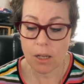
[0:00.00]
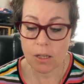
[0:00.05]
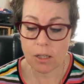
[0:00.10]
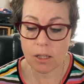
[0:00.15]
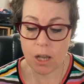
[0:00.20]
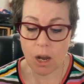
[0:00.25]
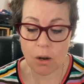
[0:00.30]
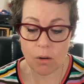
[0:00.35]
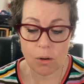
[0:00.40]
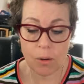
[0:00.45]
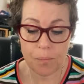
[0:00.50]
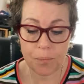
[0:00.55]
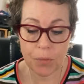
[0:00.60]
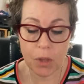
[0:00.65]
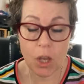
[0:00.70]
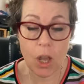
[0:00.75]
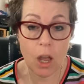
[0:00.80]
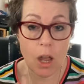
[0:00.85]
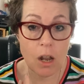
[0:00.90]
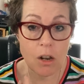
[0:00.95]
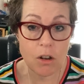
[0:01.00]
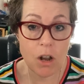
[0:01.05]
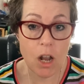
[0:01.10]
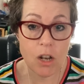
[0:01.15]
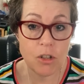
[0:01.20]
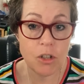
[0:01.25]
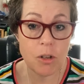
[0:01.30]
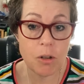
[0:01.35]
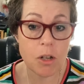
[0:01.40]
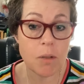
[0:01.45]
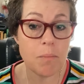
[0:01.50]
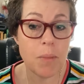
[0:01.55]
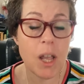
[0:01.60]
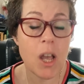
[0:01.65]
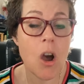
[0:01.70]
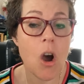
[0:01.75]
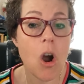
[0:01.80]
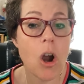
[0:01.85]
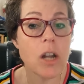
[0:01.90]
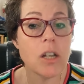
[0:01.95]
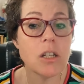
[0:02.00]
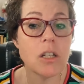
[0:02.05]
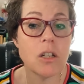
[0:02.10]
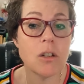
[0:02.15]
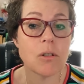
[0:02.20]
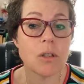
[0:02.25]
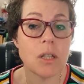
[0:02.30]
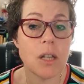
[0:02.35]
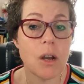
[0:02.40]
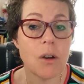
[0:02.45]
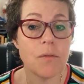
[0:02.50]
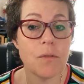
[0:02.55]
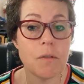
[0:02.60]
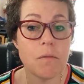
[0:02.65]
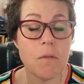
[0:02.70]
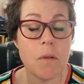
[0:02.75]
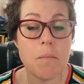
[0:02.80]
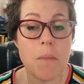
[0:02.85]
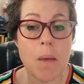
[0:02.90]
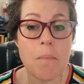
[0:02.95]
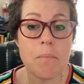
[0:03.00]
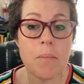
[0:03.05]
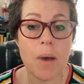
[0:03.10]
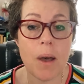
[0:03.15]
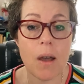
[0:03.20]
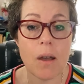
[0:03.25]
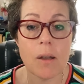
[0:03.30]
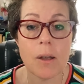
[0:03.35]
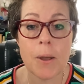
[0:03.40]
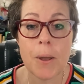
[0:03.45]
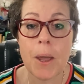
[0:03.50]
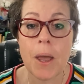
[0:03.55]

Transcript: So, and be kind to yourself, and remember